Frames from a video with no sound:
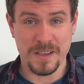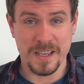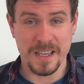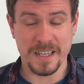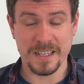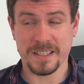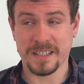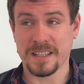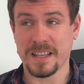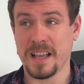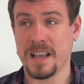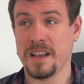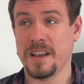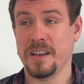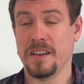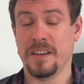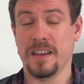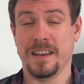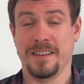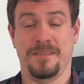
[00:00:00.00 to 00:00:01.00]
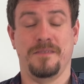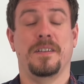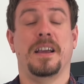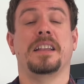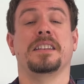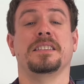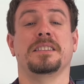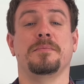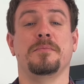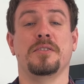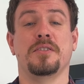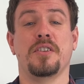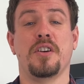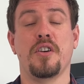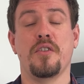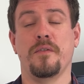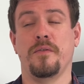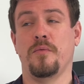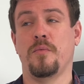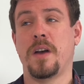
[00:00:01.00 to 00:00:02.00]
It's an advancement
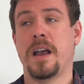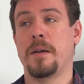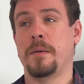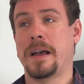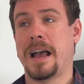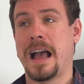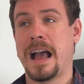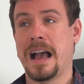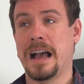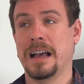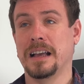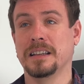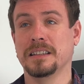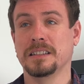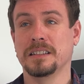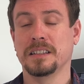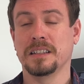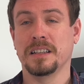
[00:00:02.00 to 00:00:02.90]
over where we're at.